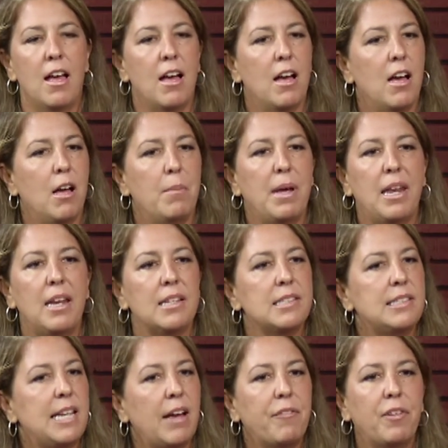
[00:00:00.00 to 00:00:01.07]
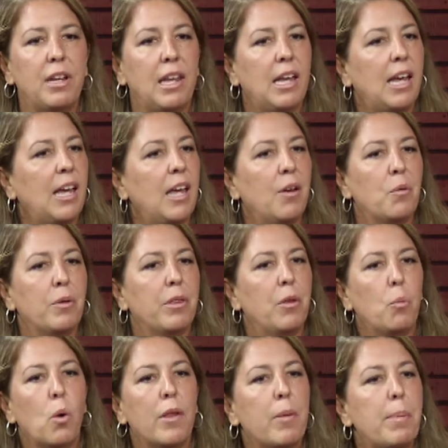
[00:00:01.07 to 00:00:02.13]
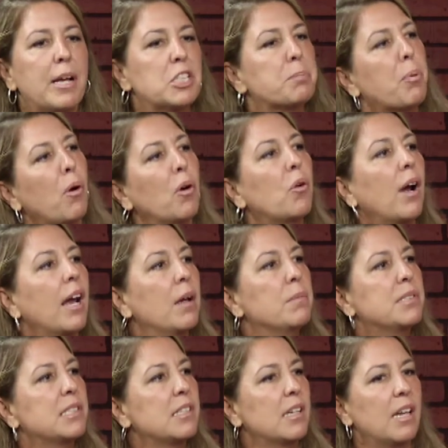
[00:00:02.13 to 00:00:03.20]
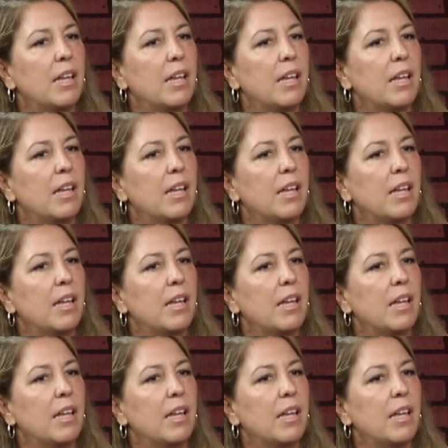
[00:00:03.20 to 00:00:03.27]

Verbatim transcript: Um, it is definitely the, one of the best programs